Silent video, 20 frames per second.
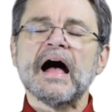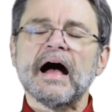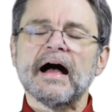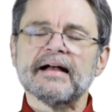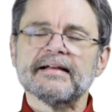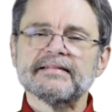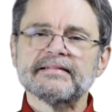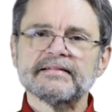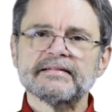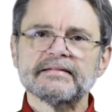
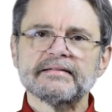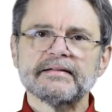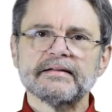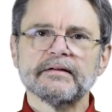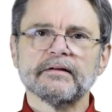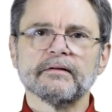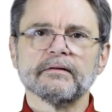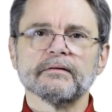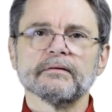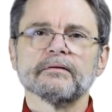I
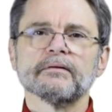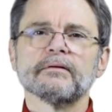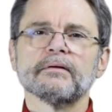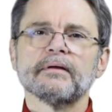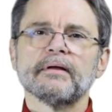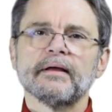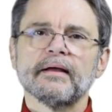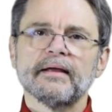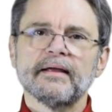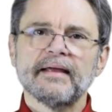still
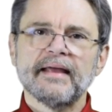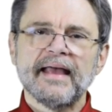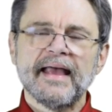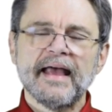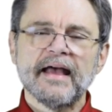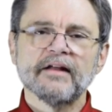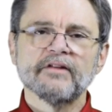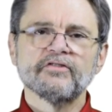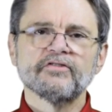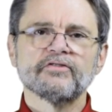
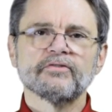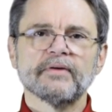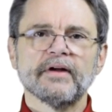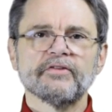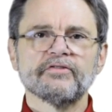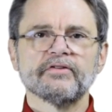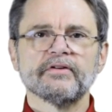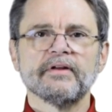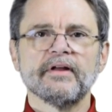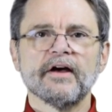can't
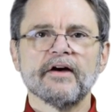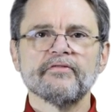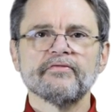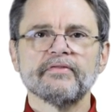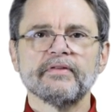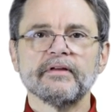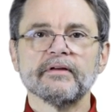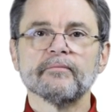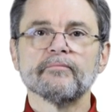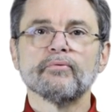stress
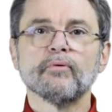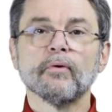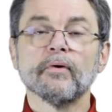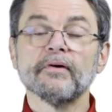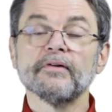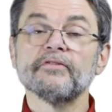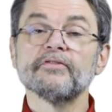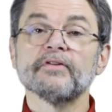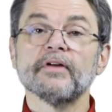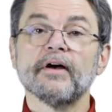enough the
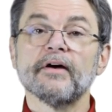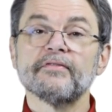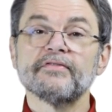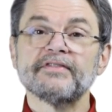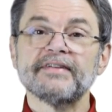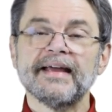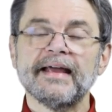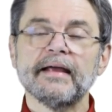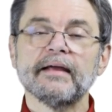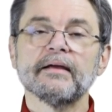importance
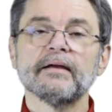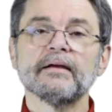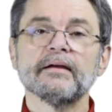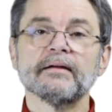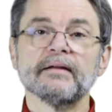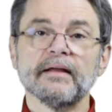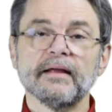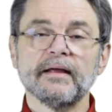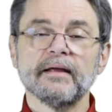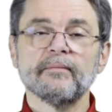of
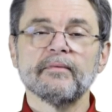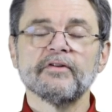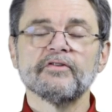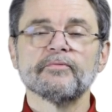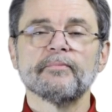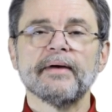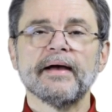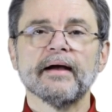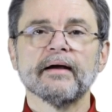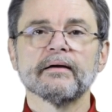taking an
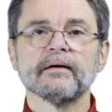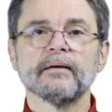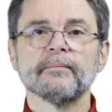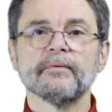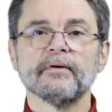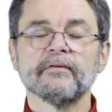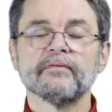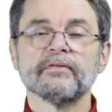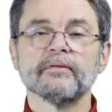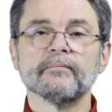image
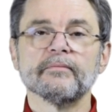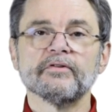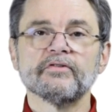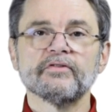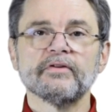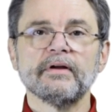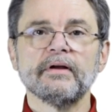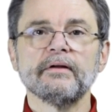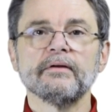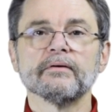backup of the
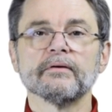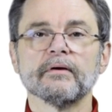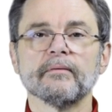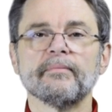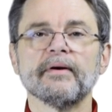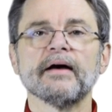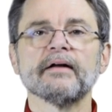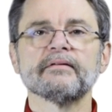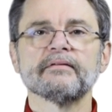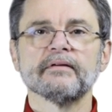machine you're
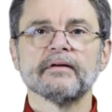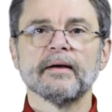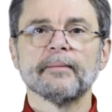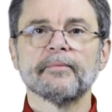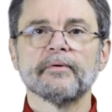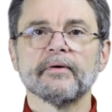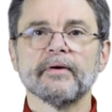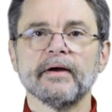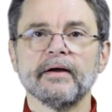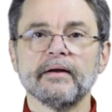about to
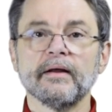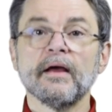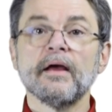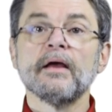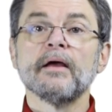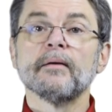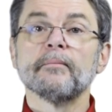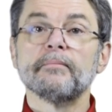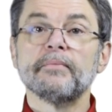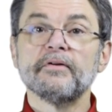upgrade
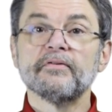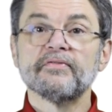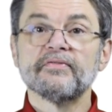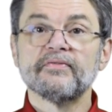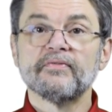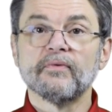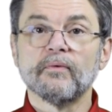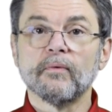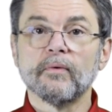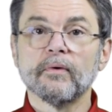
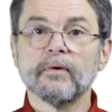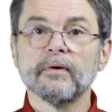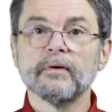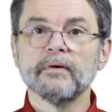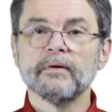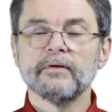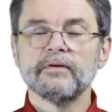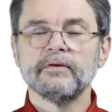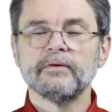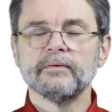
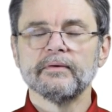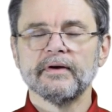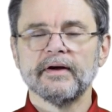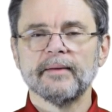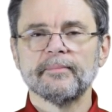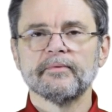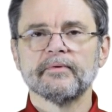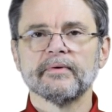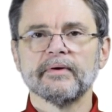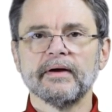before you
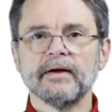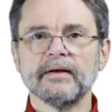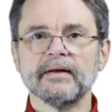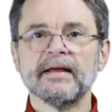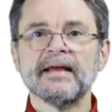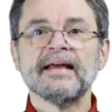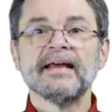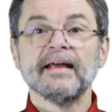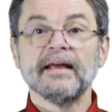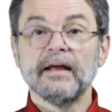
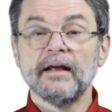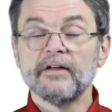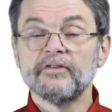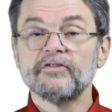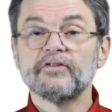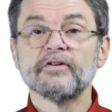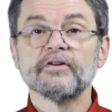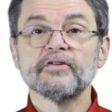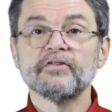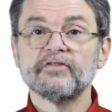upgrade.
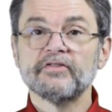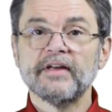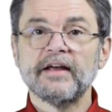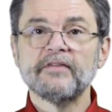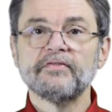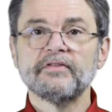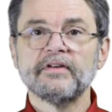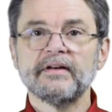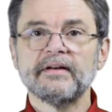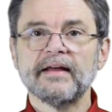It's your
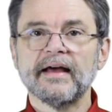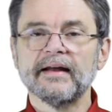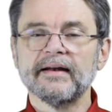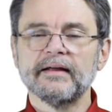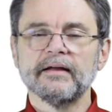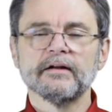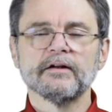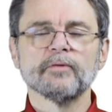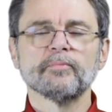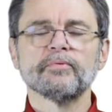safety
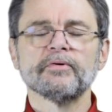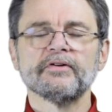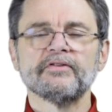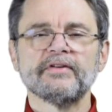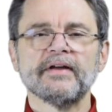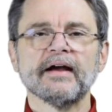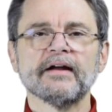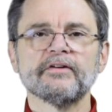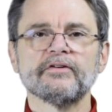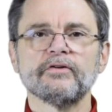net. It'll
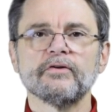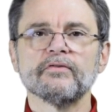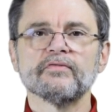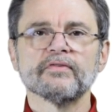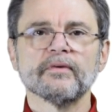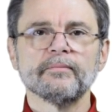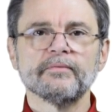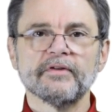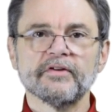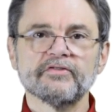protect you
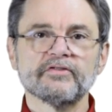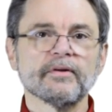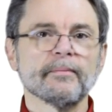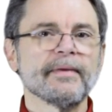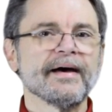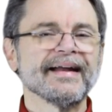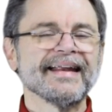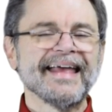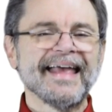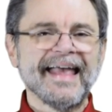from just
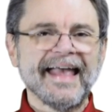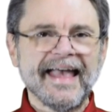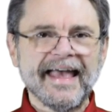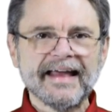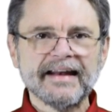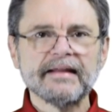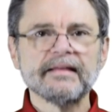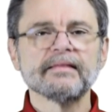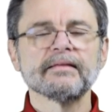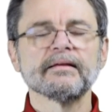about
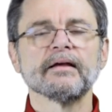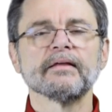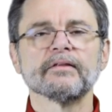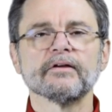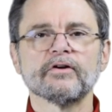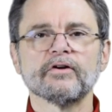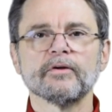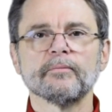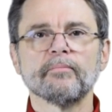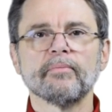anything
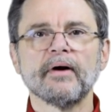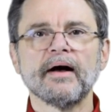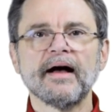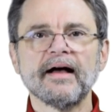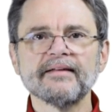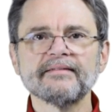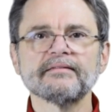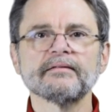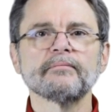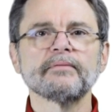that could
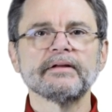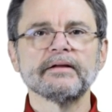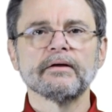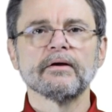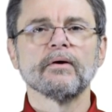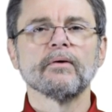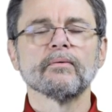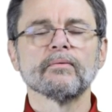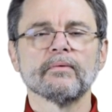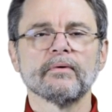possibly
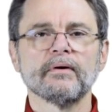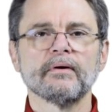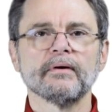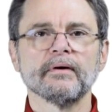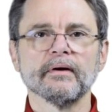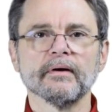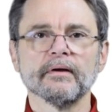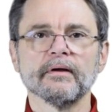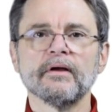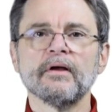go
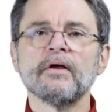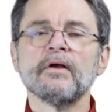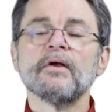wrong.